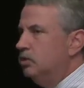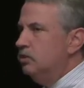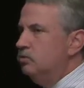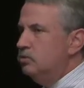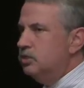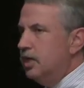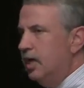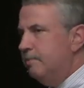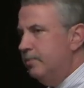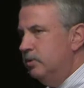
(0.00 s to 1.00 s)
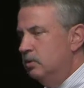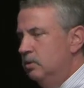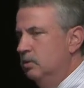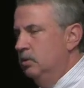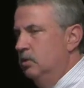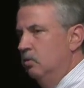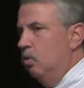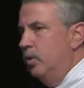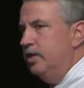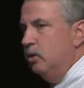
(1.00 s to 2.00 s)
used up?
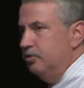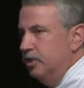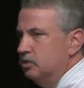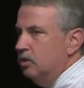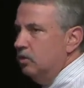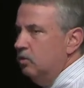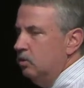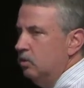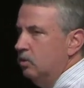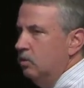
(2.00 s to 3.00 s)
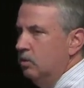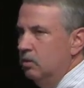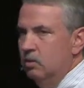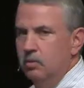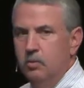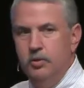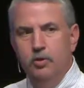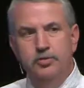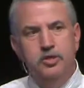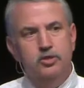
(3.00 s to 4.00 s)
Well, we don't think so. We
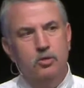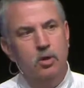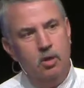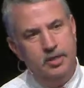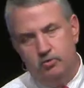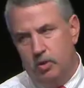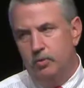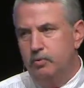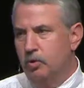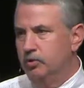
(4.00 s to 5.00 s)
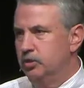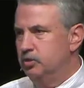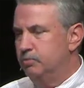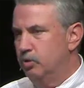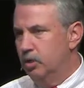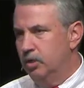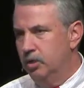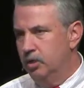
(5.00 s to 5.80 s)
don't think so at all. That's why we wrote this book.